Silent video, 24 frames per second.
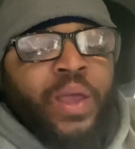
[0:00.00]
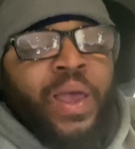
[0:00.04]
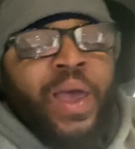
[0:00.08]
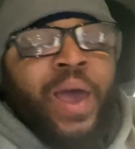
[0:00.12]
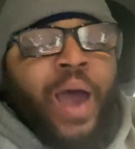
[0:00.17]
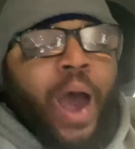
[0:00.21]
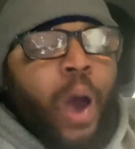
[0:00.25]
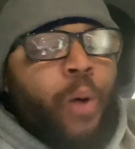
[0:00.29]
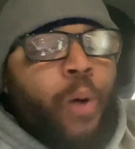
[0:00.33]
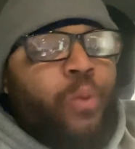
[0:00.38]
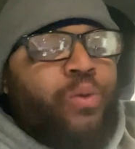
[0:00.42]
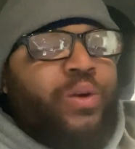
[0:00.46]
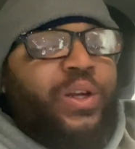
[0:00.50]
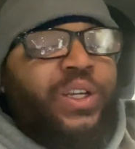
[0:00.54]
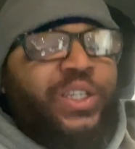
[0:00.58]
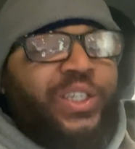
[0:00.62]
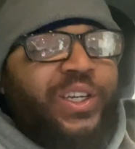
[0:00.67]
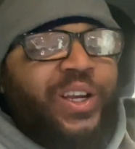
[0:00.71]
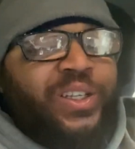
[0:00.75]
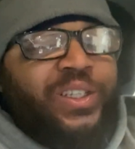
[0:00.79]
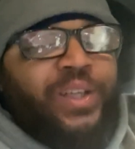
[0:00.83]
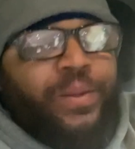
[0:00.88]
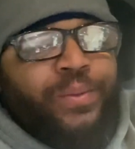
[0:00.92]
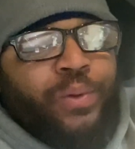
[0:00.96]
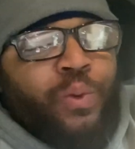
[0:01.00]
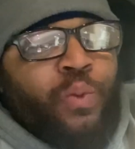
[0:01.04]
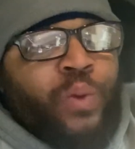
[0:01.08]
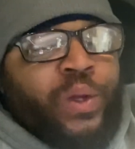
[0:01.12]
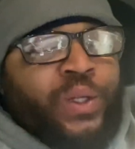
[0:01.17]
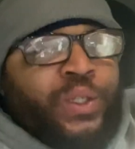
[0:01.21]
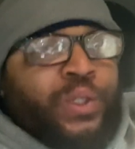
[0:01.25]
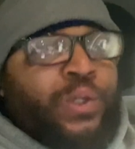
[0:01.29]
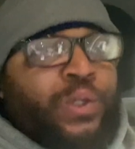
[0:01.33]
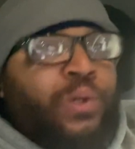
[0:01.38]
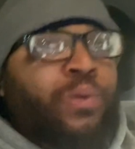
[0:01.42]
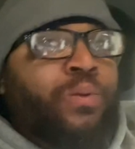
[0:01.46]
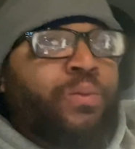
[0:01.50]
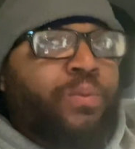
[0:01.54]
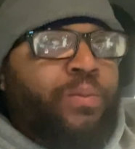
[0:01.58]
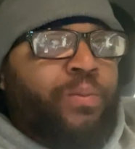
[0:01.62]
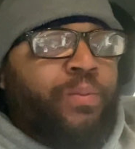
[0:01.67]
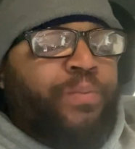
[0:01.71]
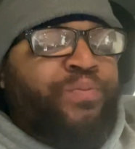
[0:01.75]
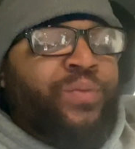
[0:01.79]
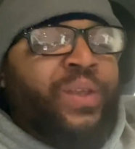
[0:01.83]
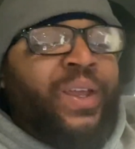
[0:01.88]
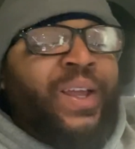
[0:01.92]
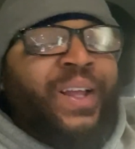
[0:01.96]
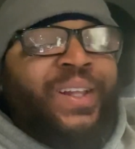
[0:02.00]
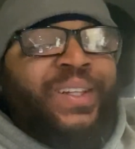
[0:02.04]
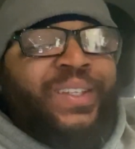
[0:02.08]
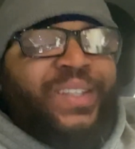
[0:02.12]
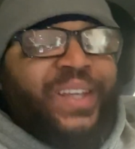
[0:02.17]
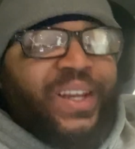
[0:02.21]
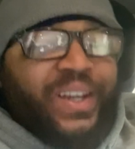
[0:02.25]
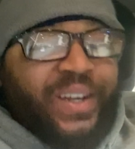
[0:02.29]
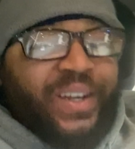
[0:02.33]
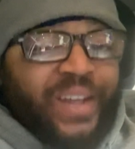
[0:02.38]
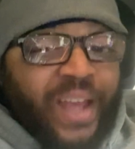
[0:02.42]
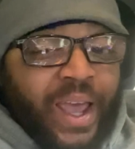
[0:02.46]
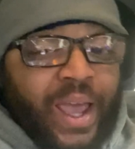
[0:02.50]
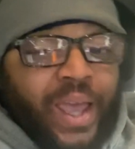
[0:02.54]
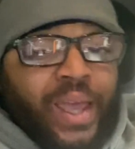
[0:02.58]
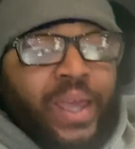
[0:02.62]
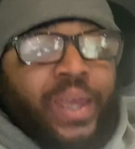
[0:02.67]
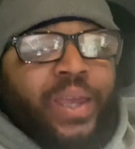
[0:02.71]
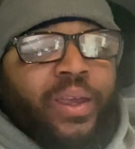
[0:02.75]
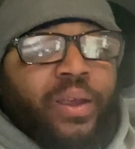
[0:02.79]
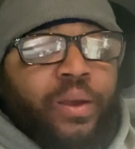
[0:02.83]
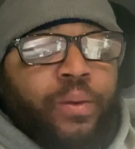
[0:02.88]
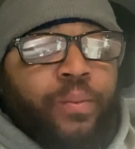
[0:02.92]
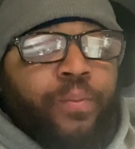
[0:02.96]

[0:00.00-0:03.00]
I want to share something with you. Today